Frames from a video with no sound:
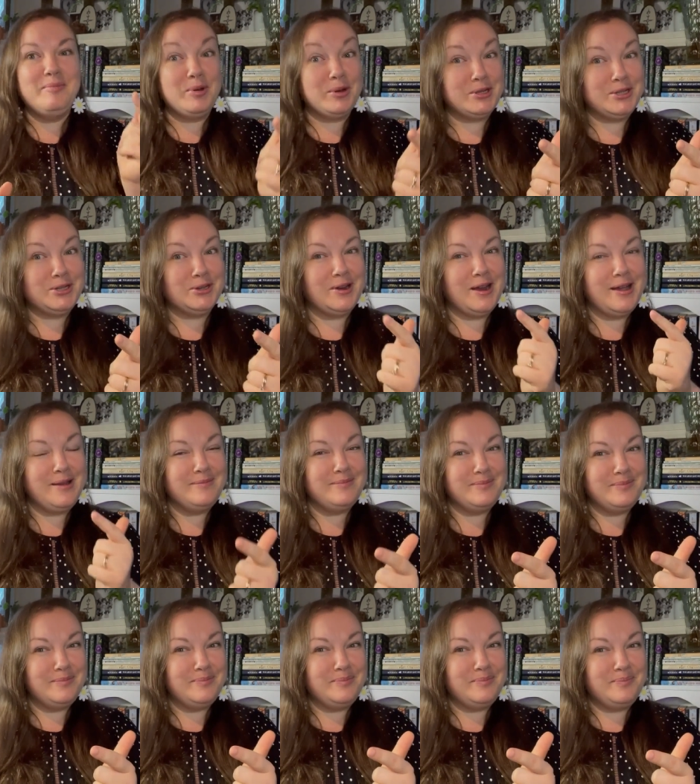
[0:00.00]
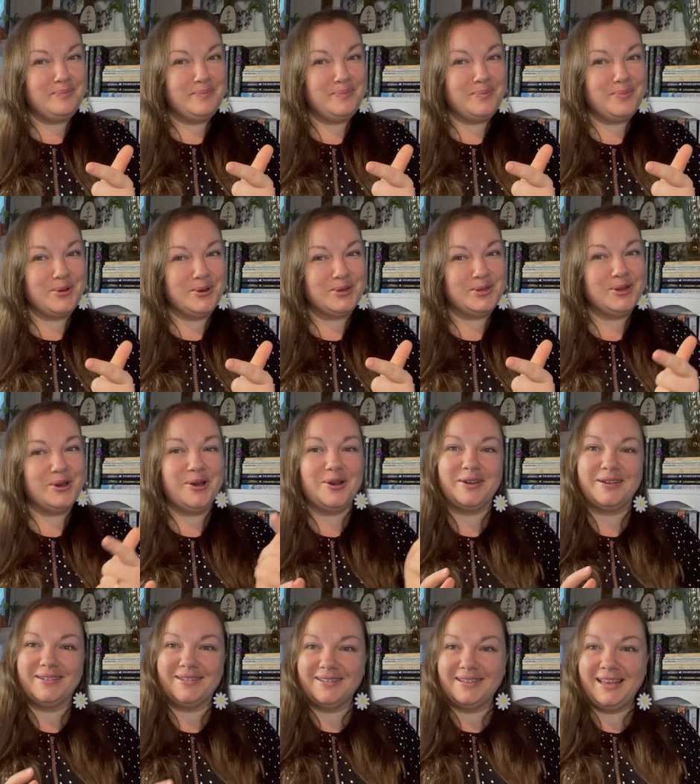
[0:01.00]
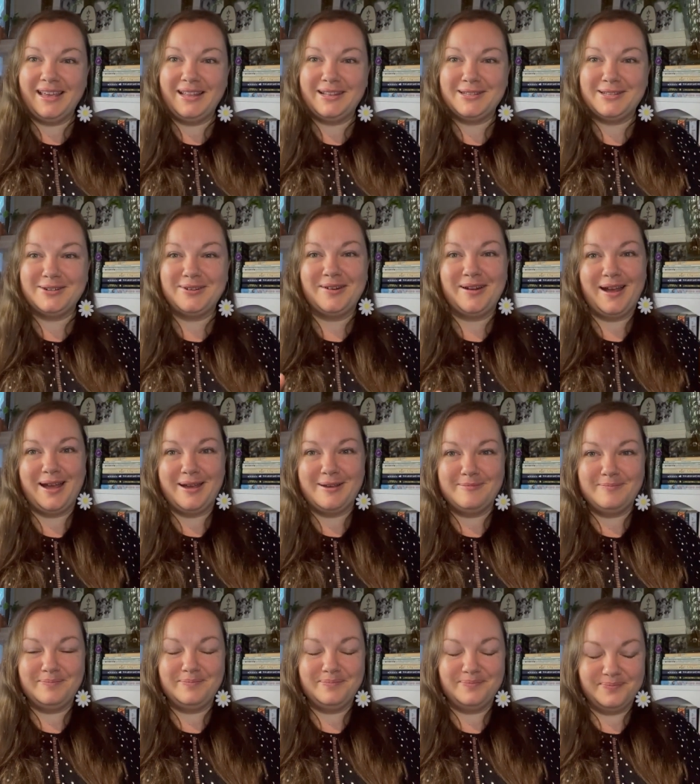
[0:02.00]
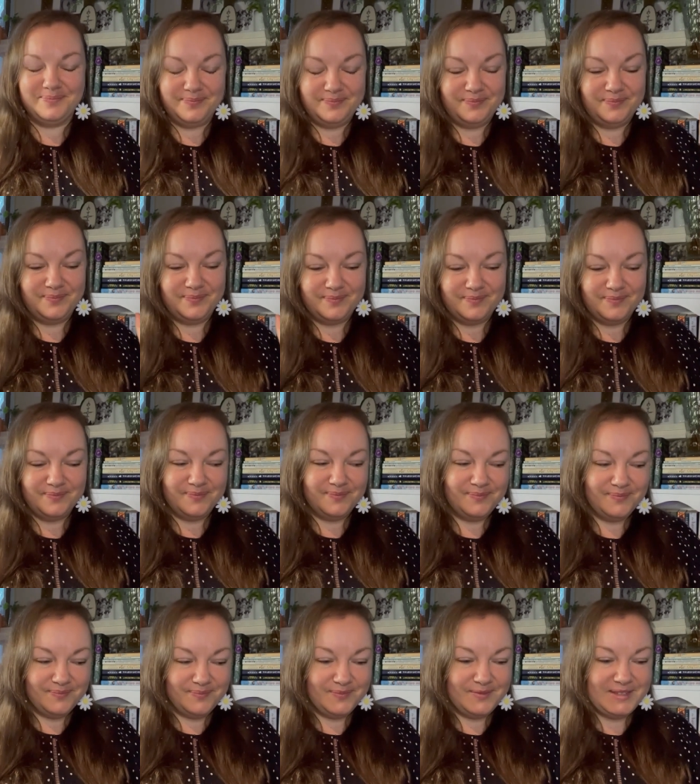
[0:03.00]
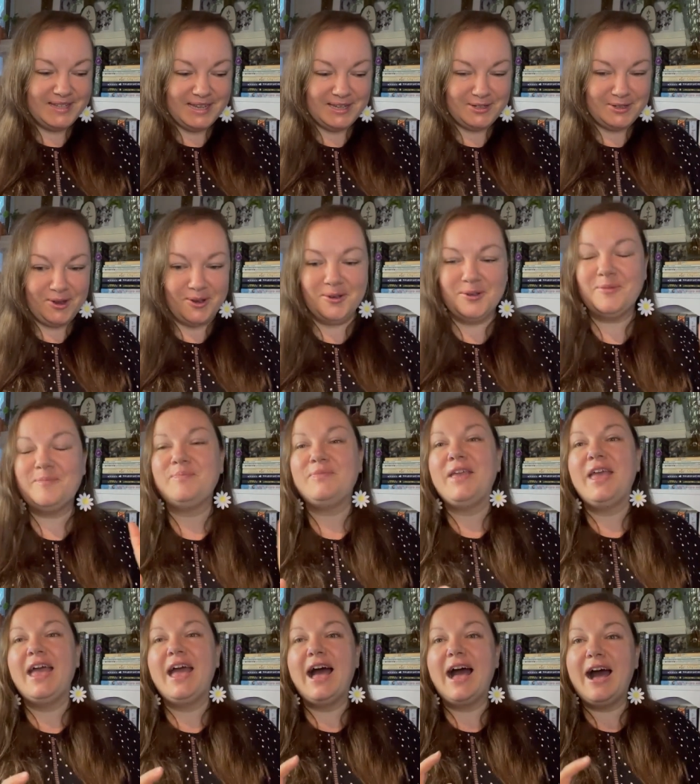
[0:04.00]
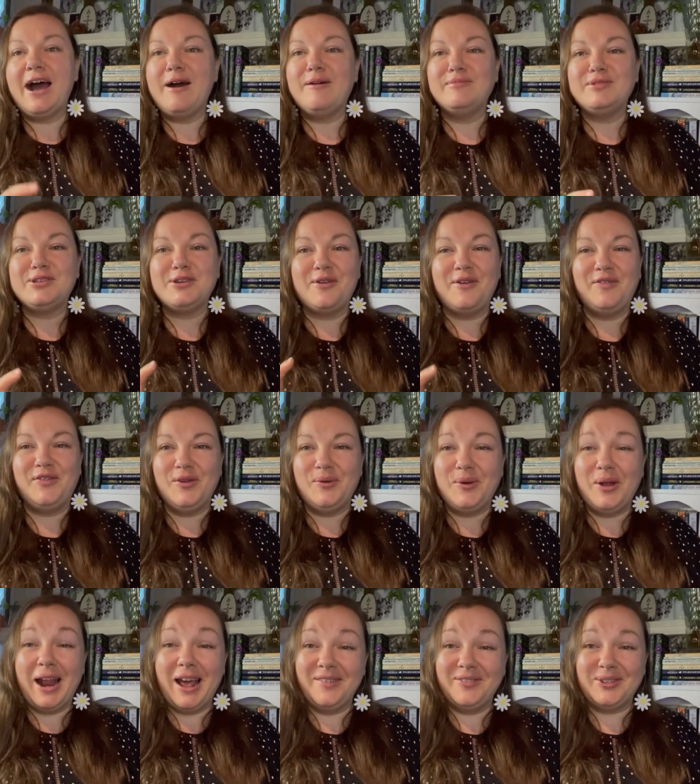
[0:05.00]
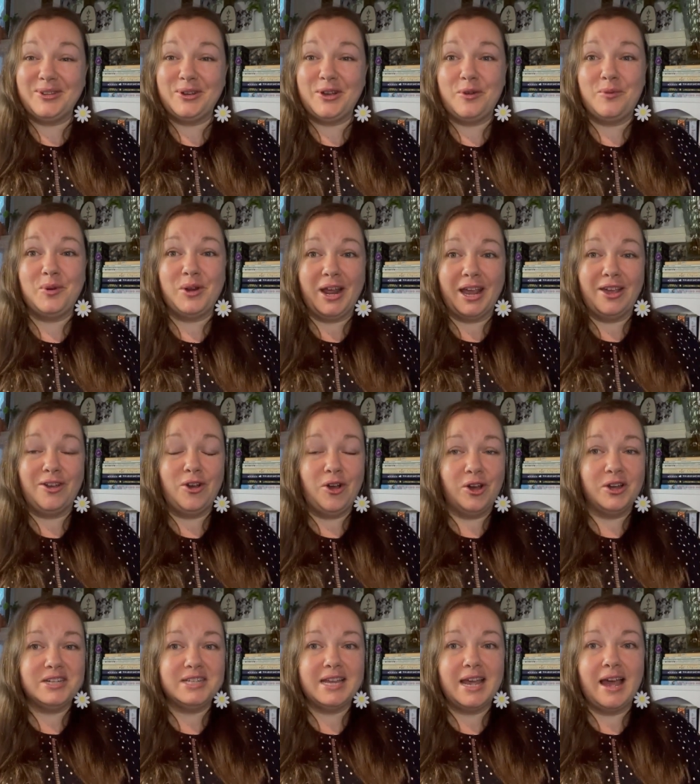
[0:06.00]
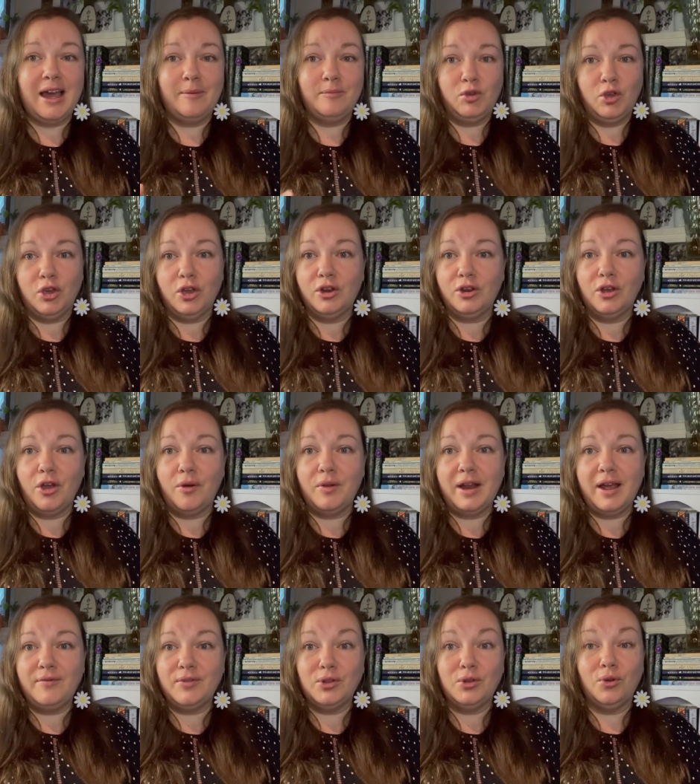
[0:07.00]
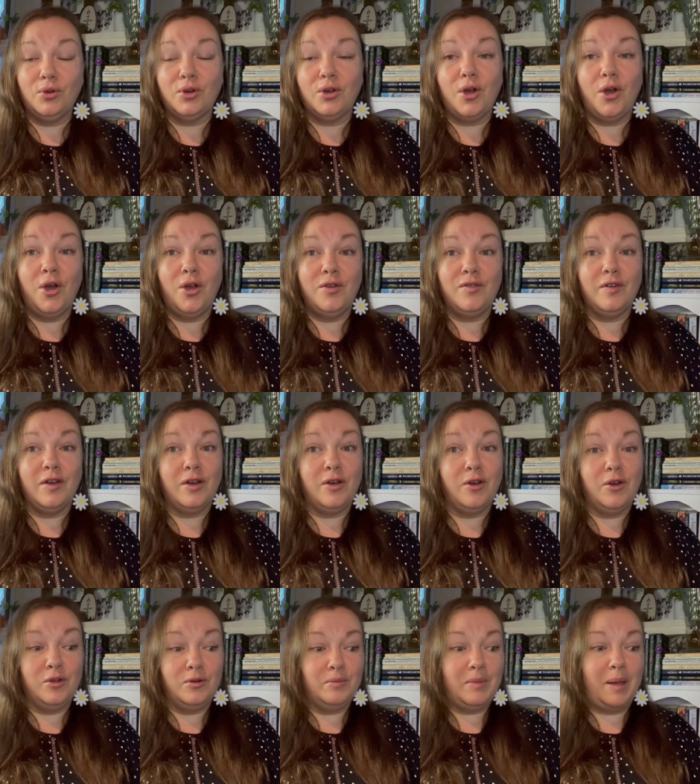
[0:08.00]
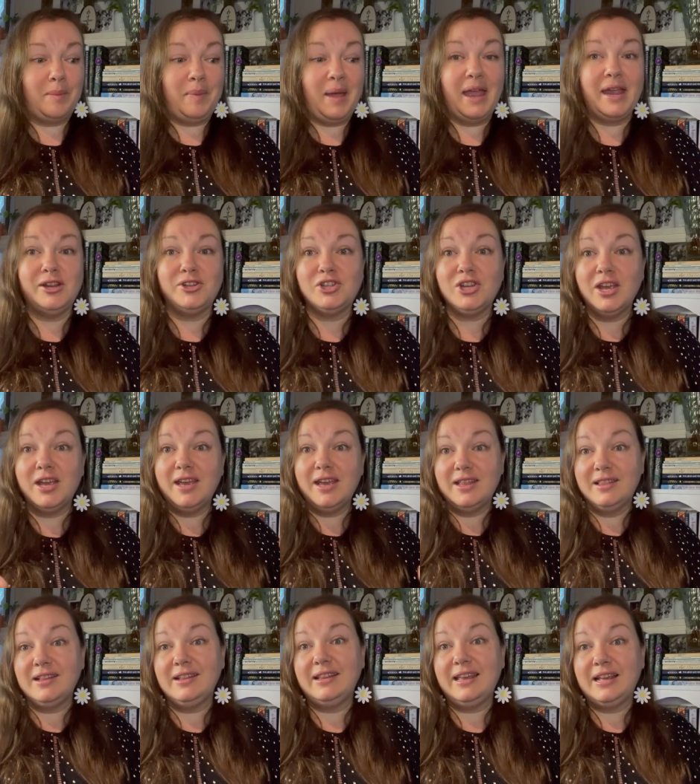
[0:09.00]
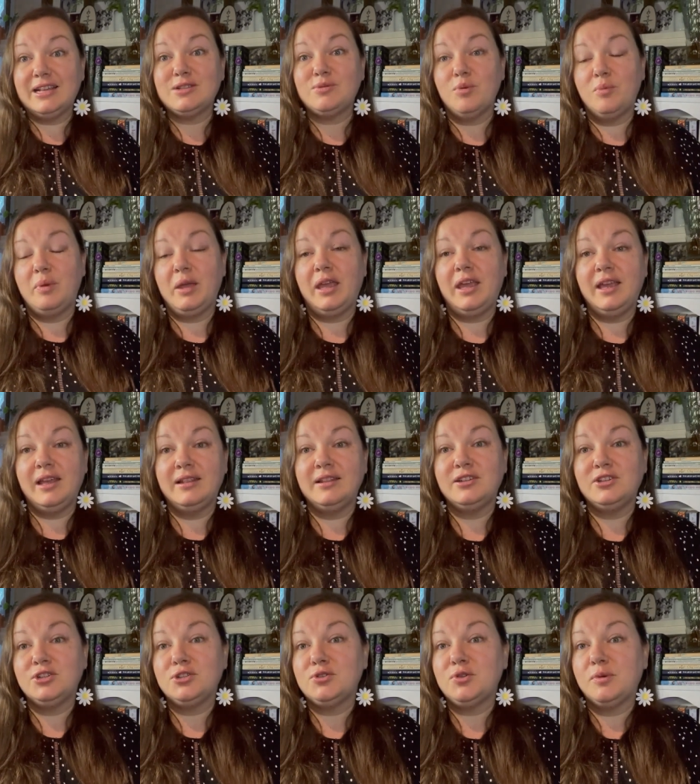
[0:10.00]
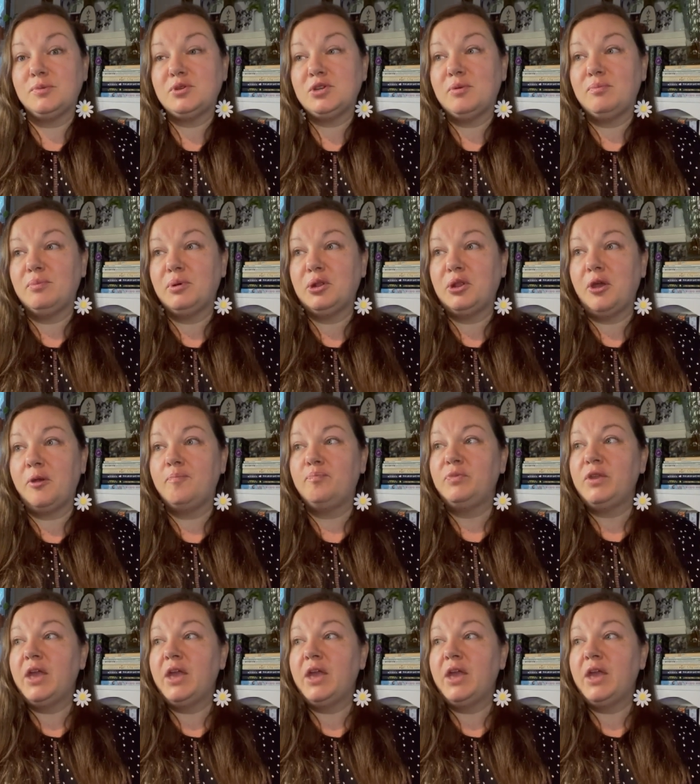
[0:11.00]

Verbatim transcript: Bookstagram, BookTok, Instagram, TikTok. Um, so if you want to have a look at what I got, um, you can go and have a look over on my page. The links will be in the description below.